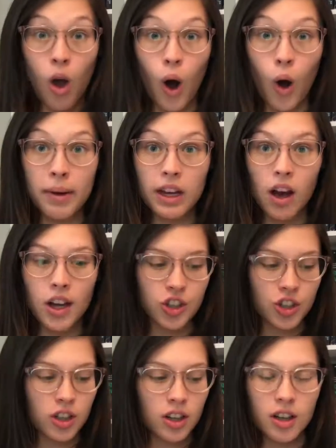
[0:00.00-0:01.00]
Oh my
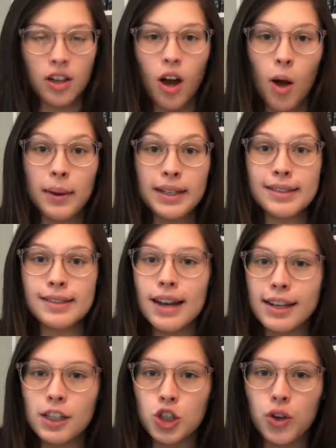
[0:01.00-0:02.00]
gosh! On my
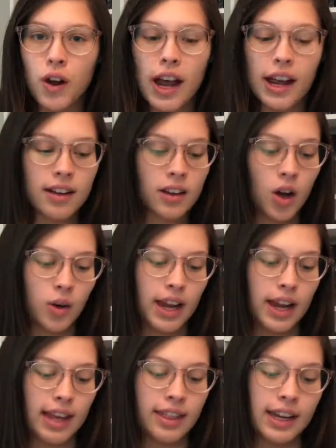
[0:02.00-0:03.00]
second try.
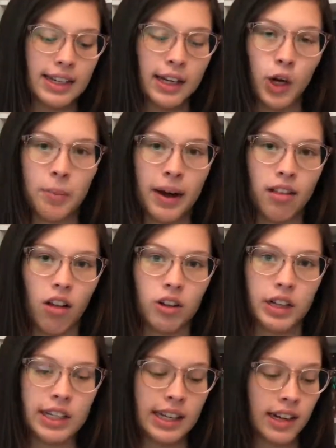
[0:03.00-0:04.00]
Okay, I think I need to go buy a
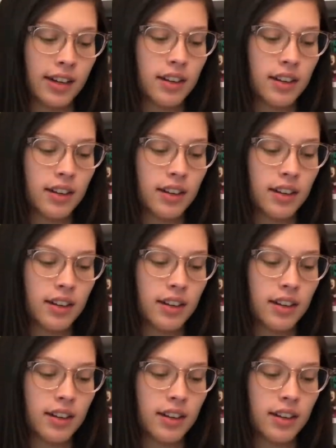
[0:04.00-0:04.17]
lottery ticket.